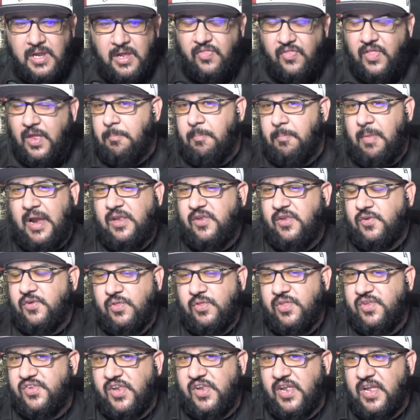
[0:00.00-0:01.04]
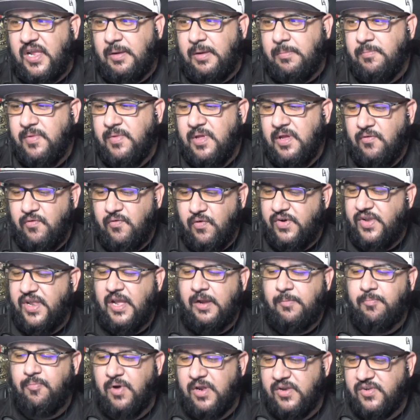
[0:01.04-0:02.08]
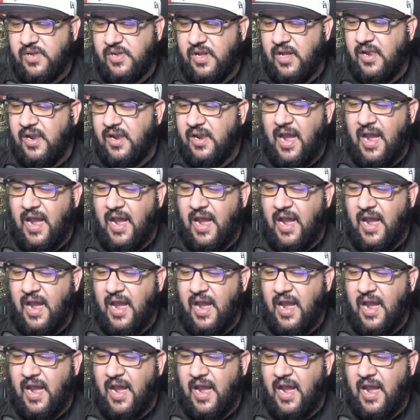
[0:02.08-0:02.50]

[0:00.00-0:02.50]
they might do the same for Dak Prescott.